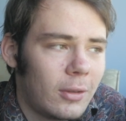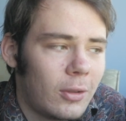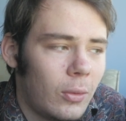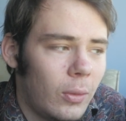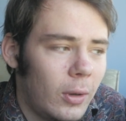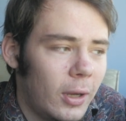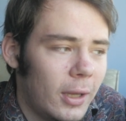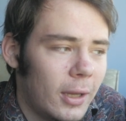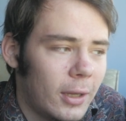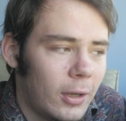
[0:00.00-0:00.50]

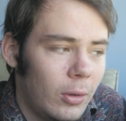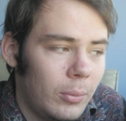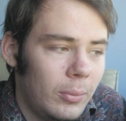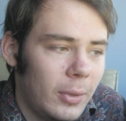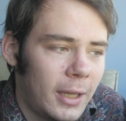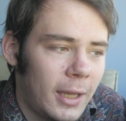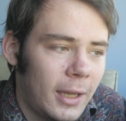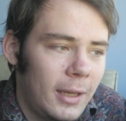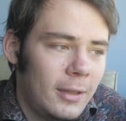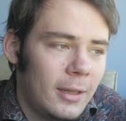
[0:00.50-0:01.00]
quite a
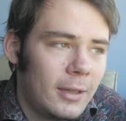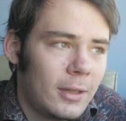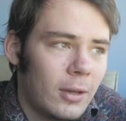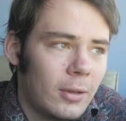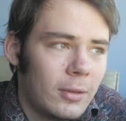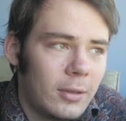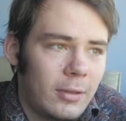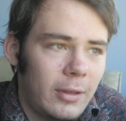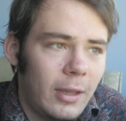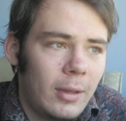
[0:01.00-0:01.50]
complicated
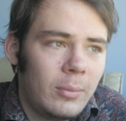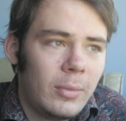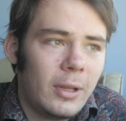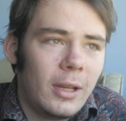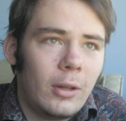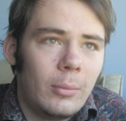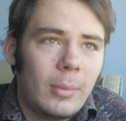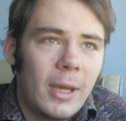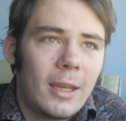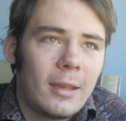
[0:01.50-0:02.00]
concept, but
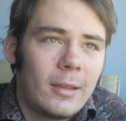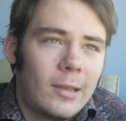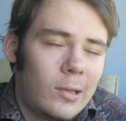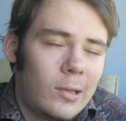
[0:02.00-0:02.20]
I'll make a